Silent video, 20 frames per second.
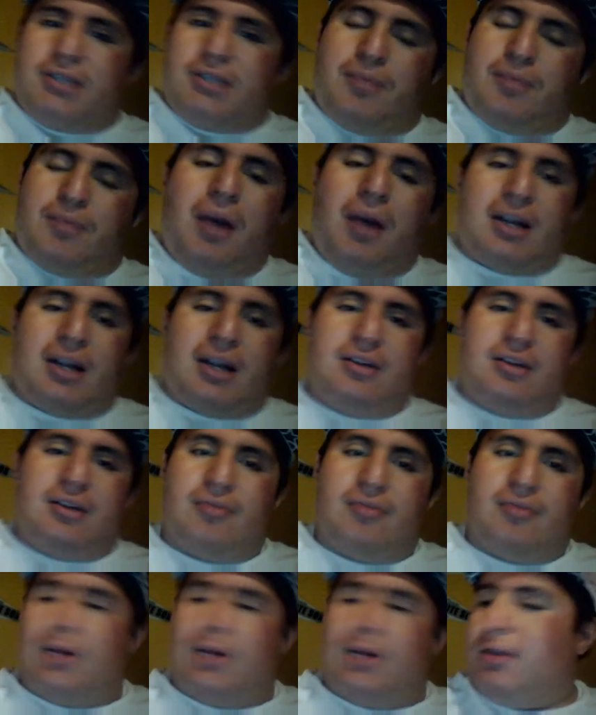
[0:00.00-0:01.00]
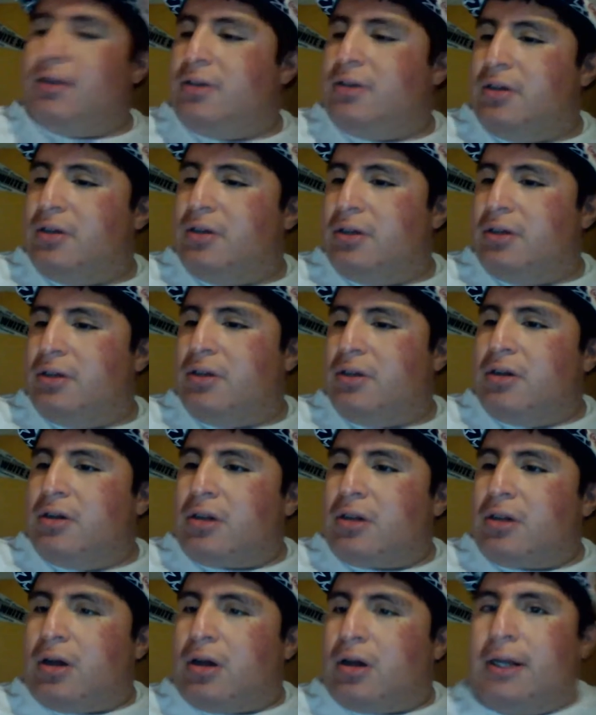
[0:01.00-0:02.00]
Park, right?
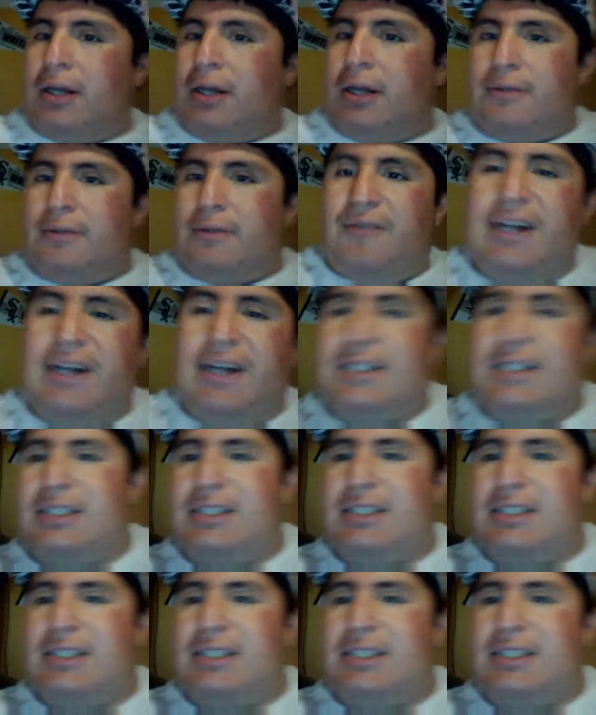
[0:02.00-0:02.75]
Carlton fans,